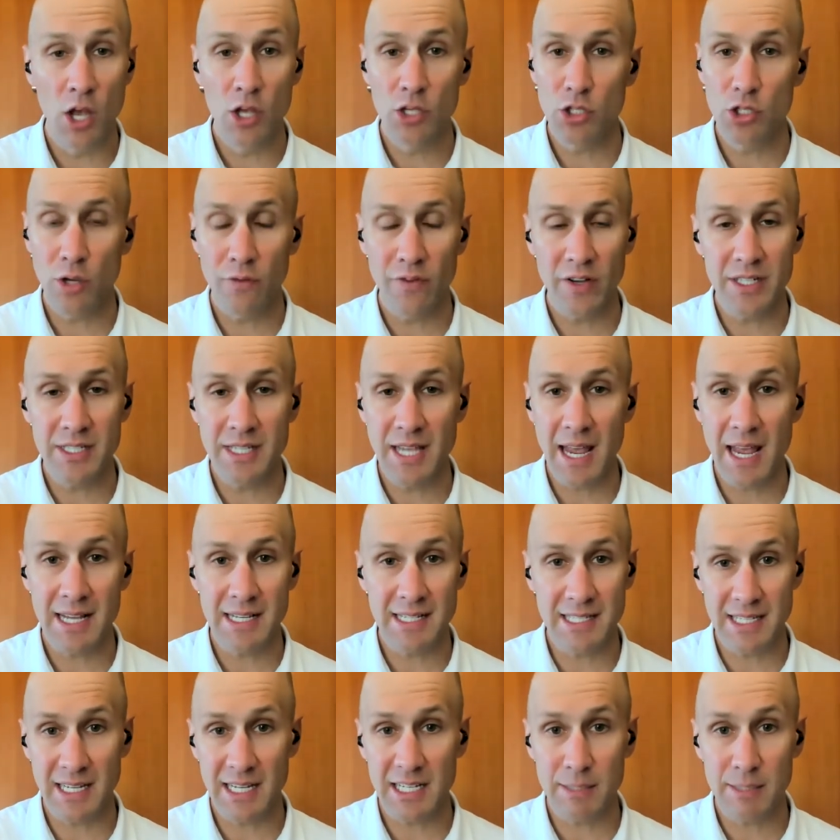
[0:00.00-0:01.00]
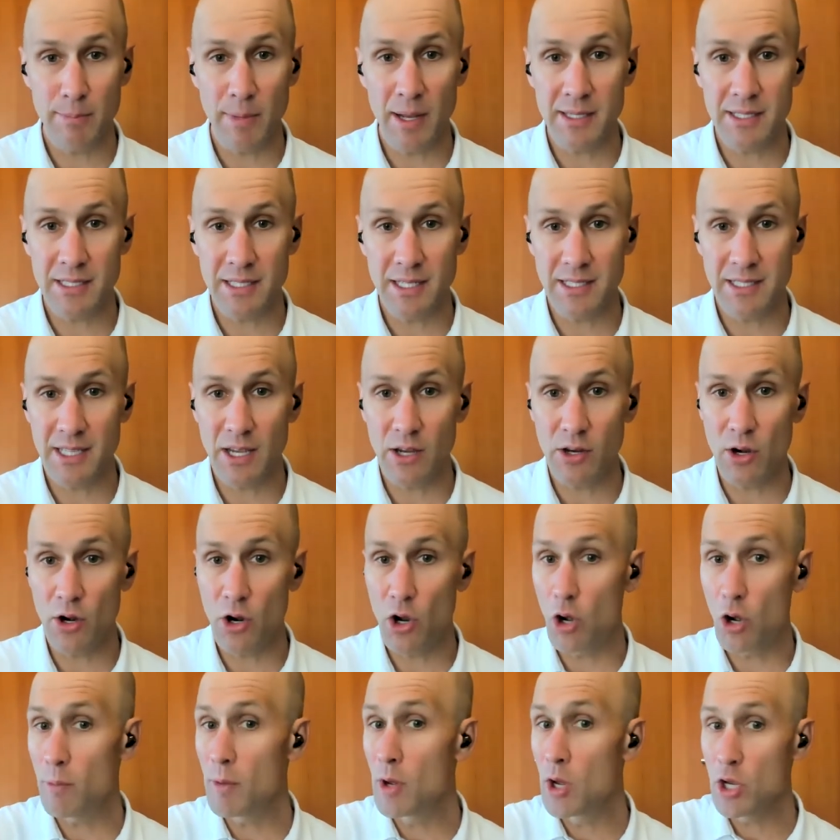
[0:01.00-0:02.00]
So if it takes six months to sell your
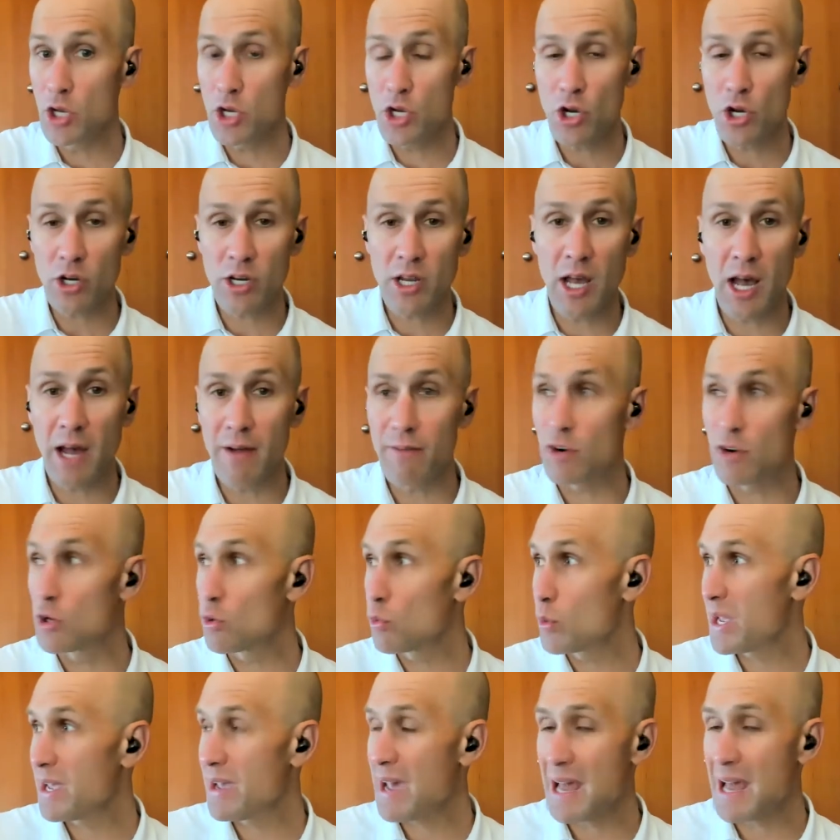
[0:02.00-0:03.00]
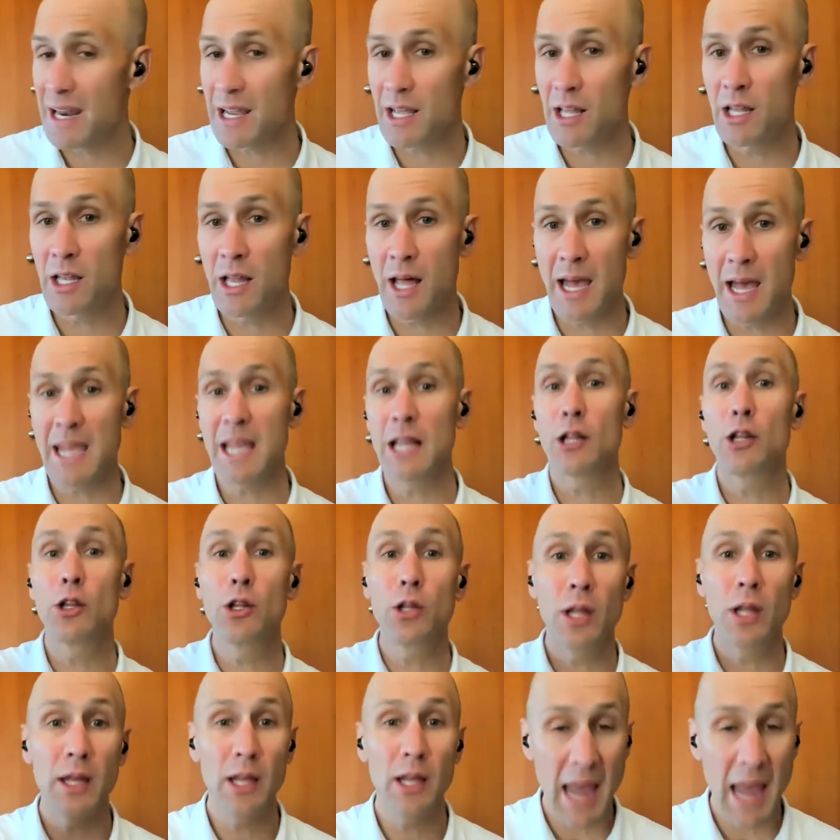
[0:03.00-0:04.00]
home, you're covered. We had a client,
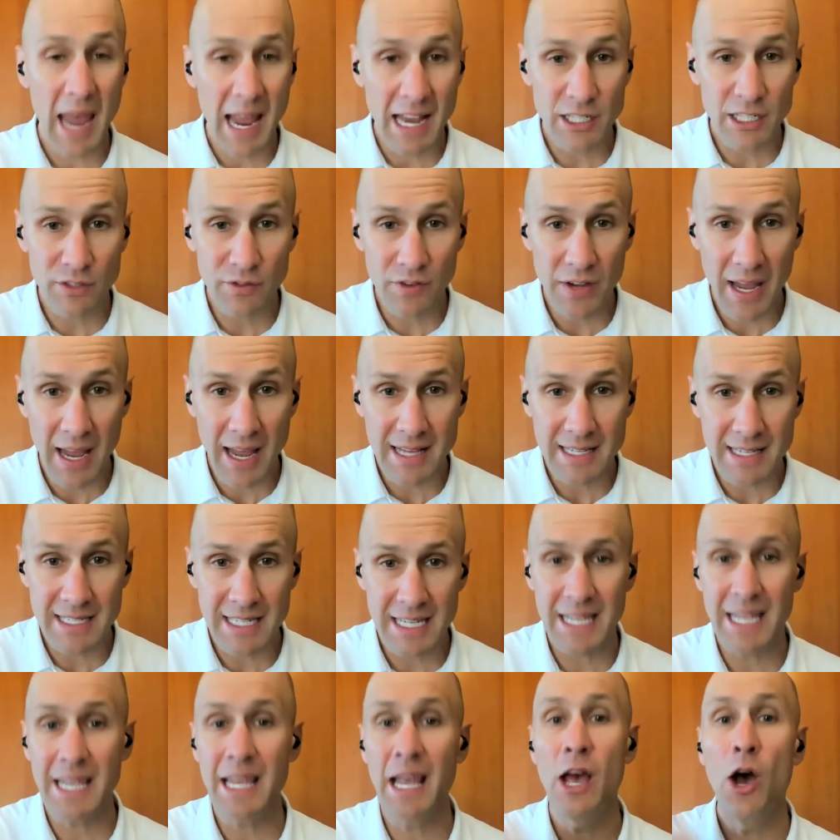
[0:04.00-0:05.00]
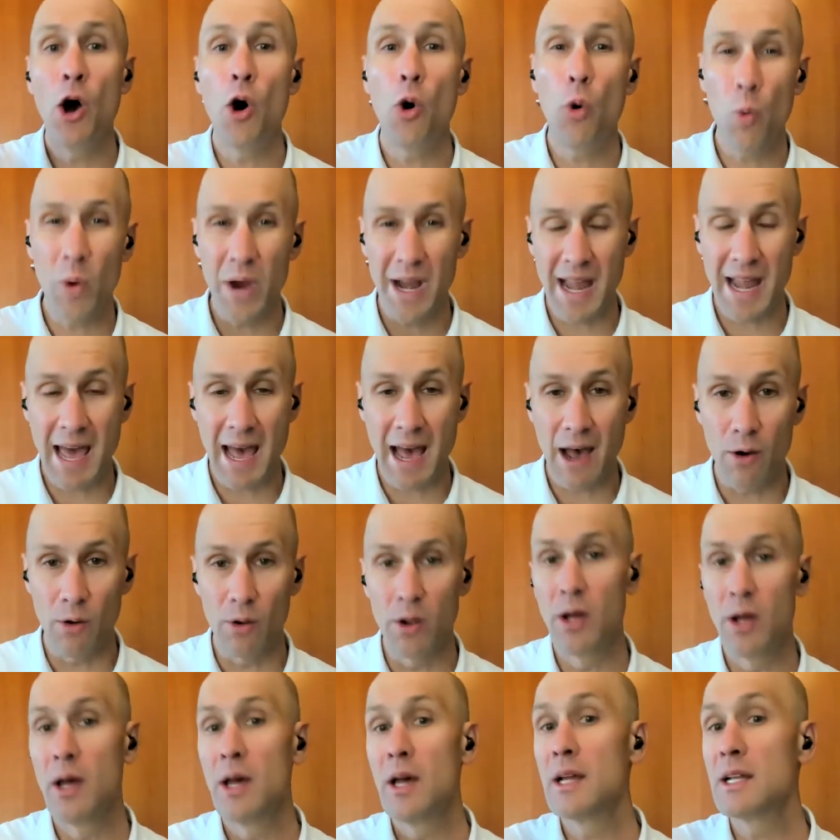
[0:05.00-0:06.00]
HVAC went
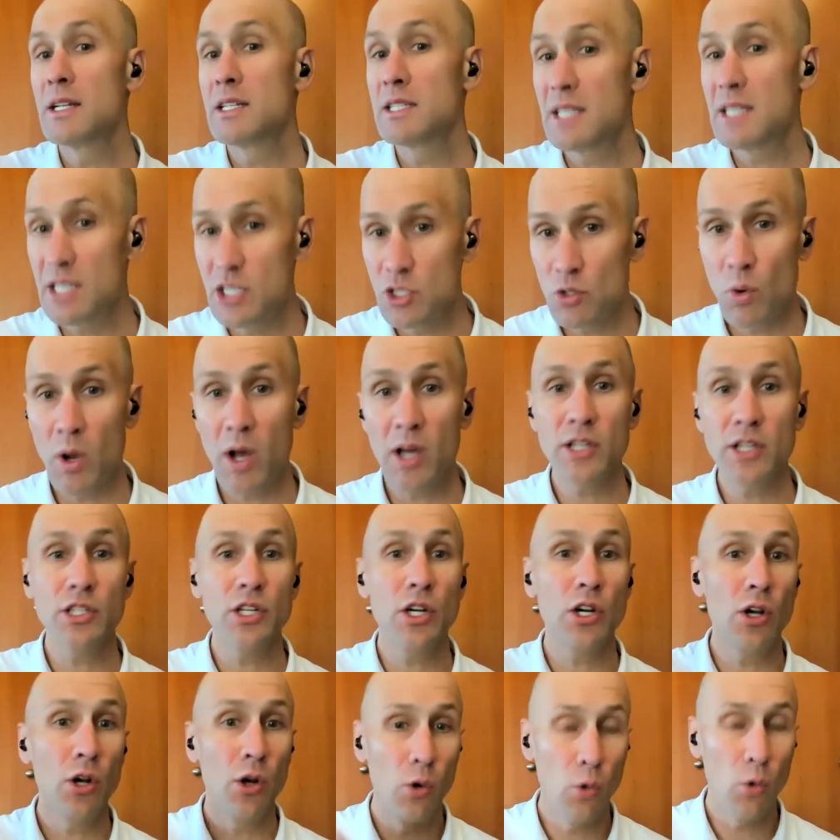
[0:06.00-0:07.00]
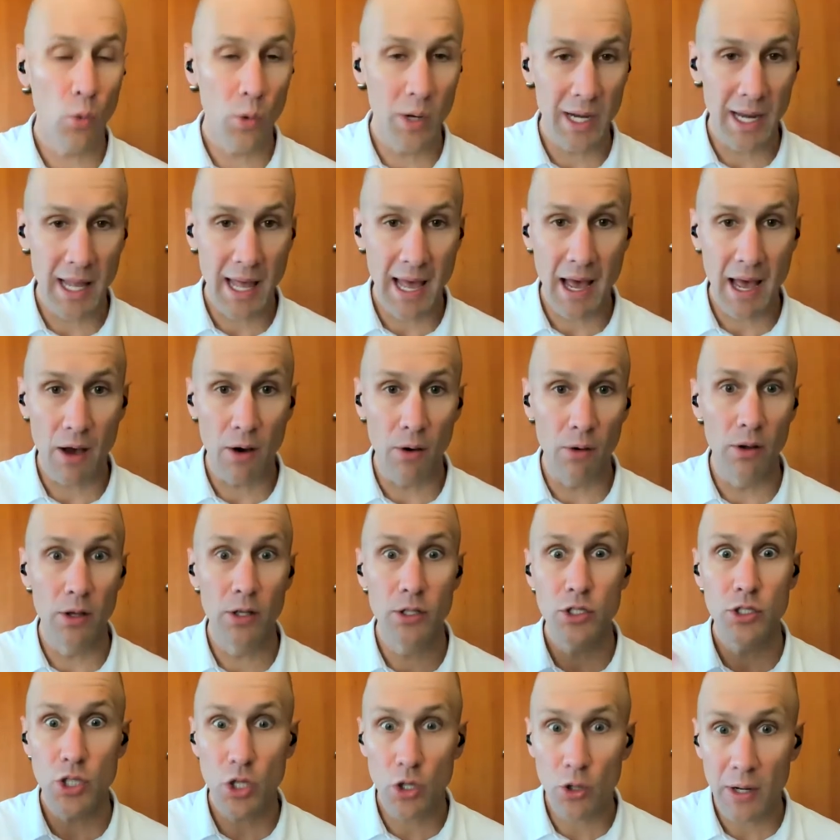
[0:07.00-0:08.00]
out, dishwasher went out
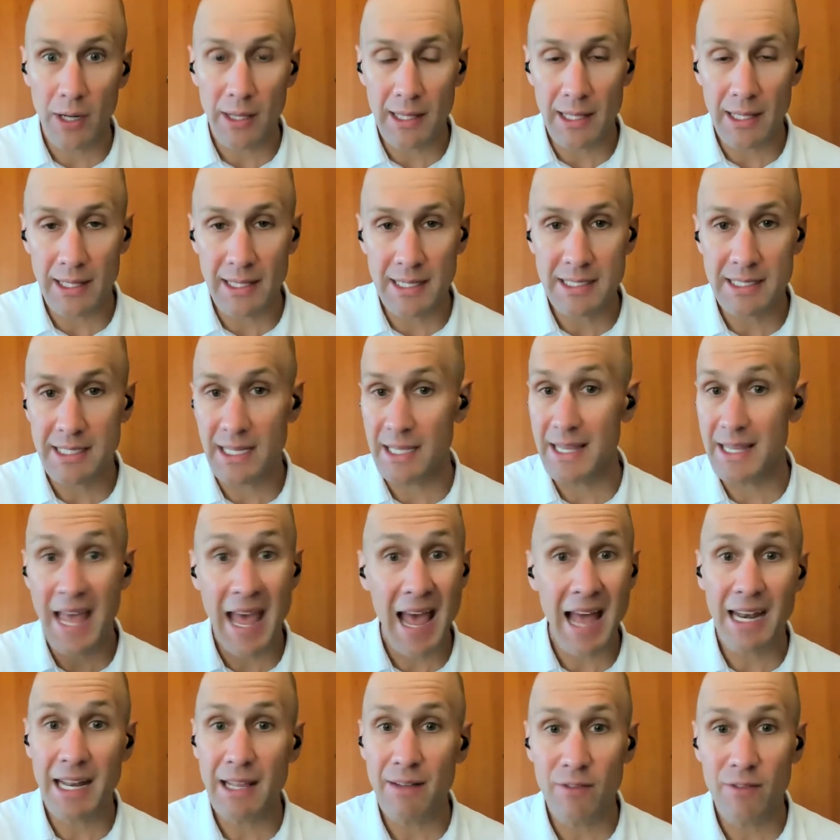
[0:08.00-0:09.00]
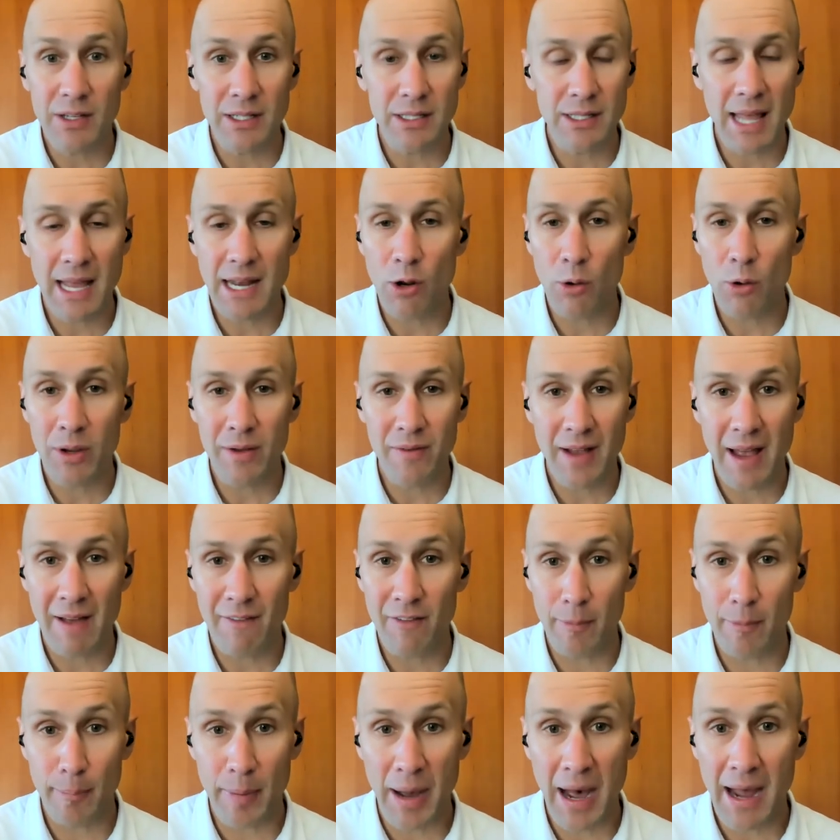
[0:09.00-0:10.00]
during the listing. They hadn't even, they don't even
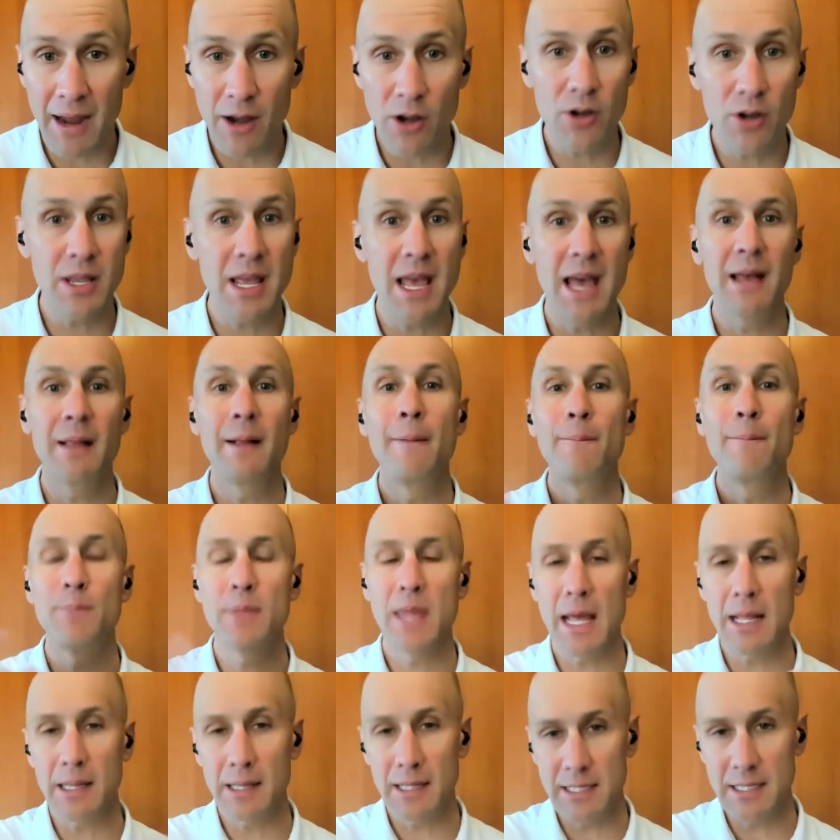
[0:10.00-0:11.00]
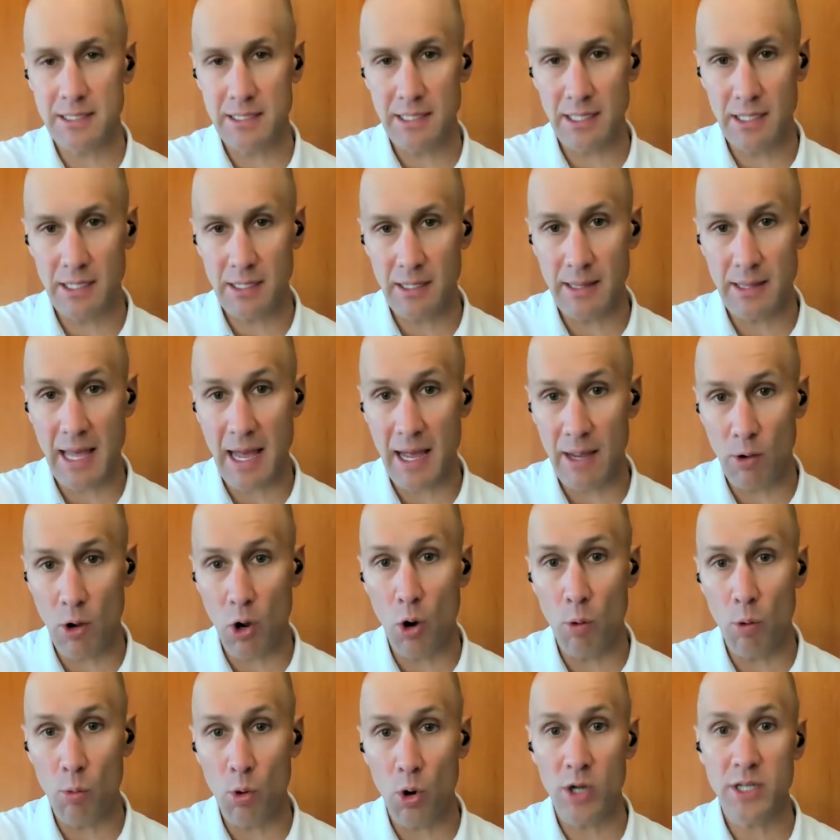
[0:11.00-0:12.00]
have a buyer yet that listing, that
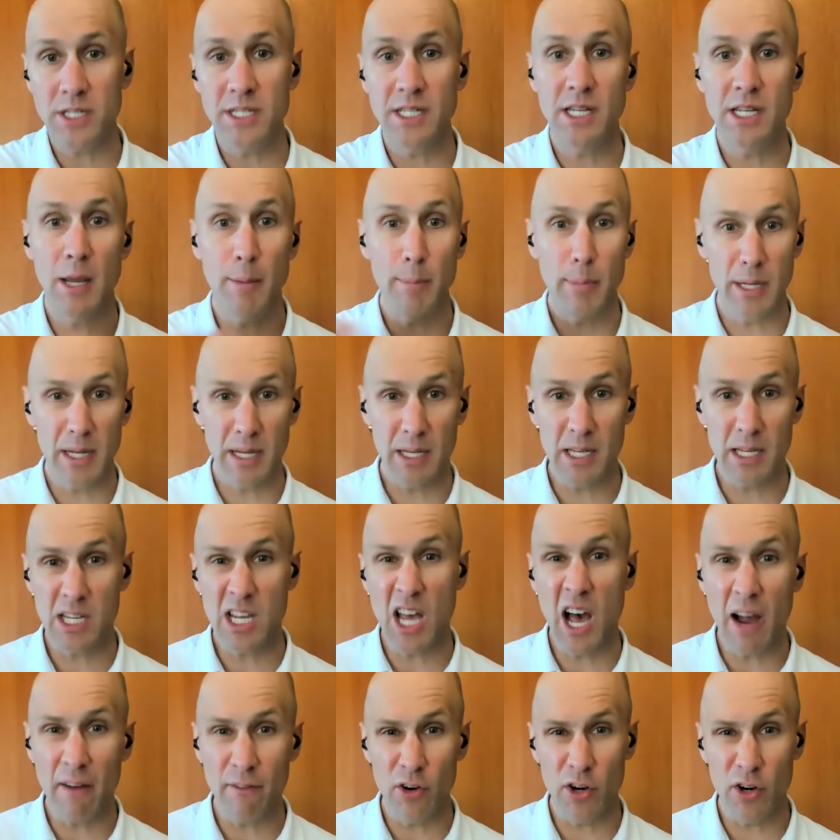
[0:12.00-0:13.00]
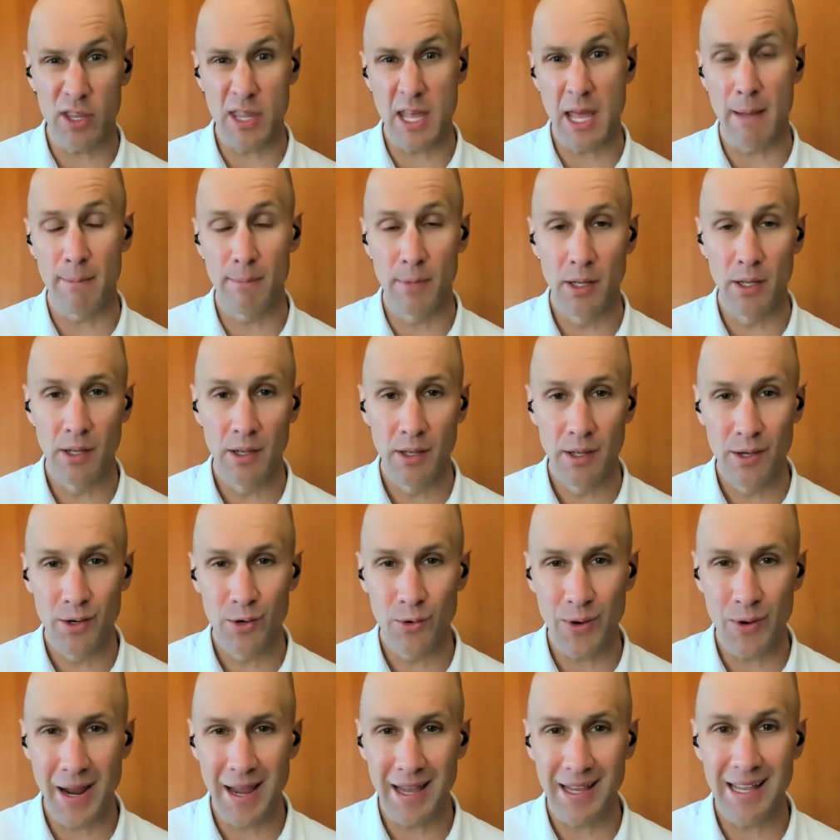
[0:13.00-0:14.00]
home warranty company covered them,
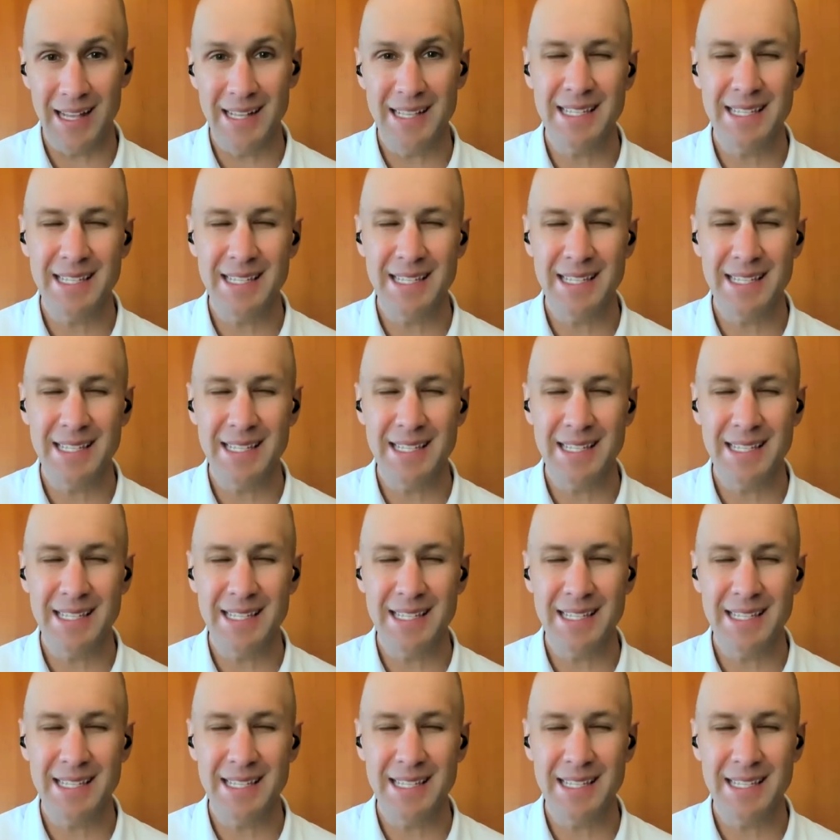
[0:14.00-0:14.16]
right?